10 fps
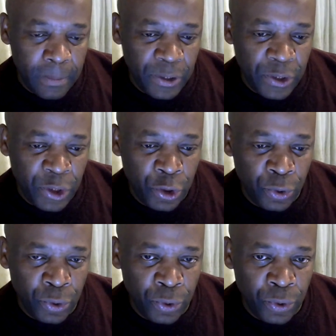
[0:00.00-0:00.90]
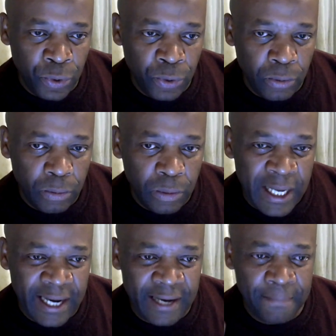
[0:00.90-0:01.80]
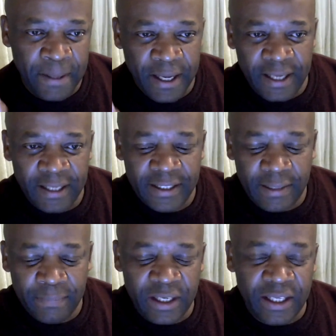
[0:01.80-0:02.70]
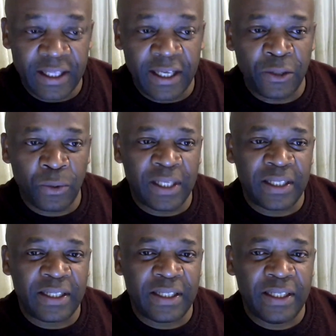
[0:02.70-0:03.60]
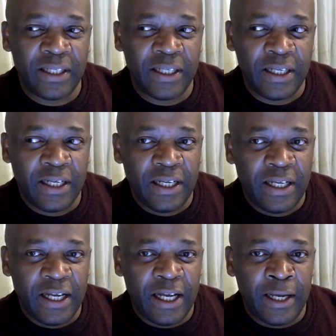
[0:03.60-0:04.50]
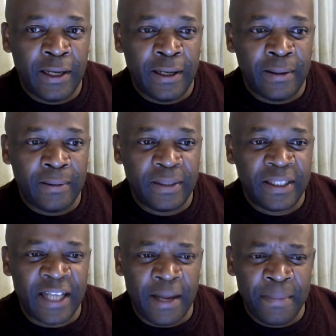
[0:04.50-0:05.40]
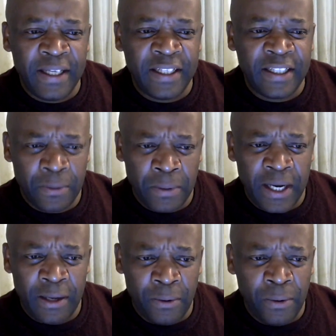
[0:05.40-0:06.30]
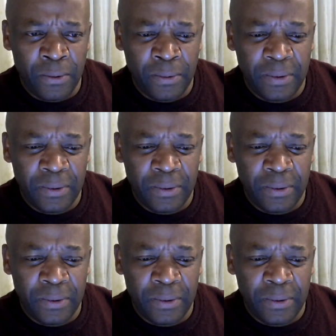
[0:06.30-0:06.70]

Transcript: to repair something that was damaged a while ago.